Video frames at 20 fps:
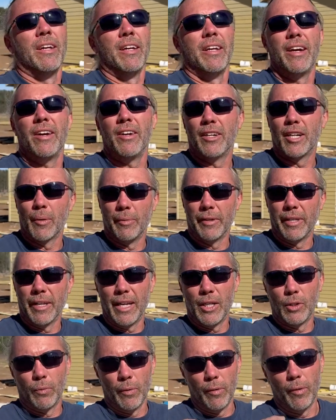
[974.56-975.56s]
here in a couple
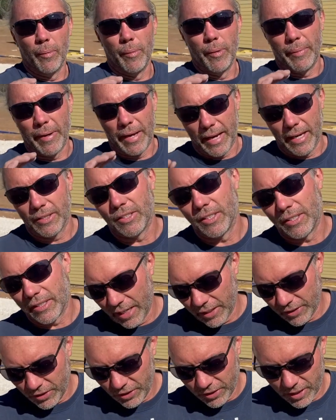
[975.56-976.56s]
days, we will be past the
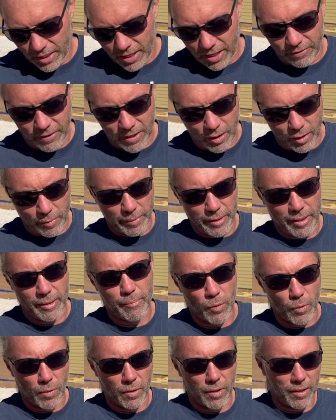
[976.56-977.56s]
sketchy stuff and I will be
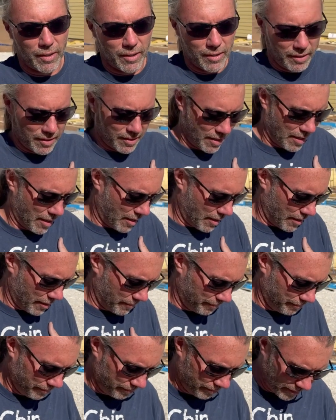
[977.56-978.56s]
more uh,
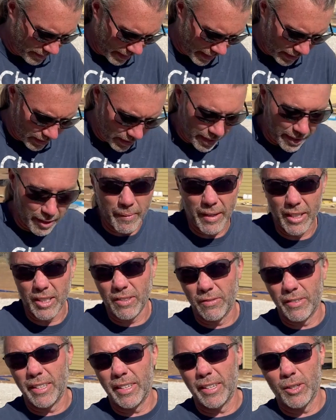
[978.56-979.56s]
inclined to make
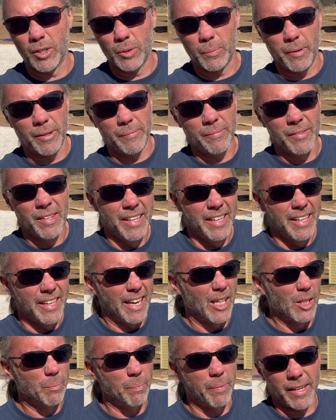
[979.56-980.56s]
some videos, but
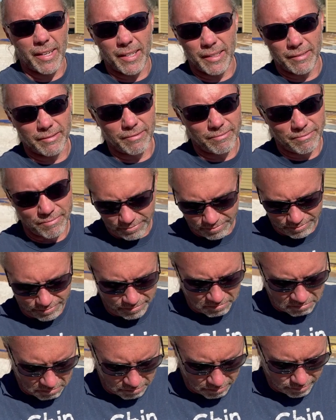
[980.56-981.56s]
it's been,
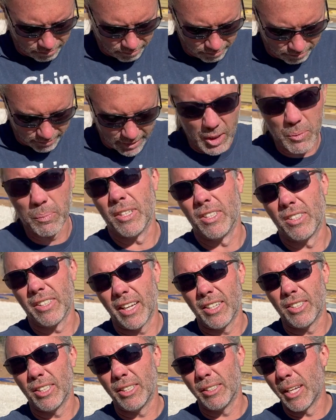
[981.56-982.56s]
it's been
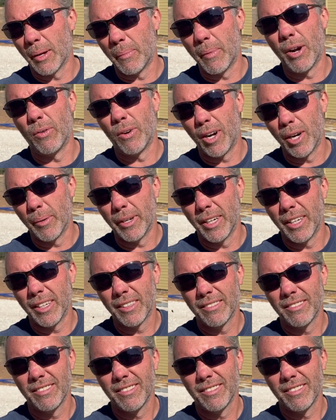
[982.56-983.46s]
sketchy. Am I wrong, Mike?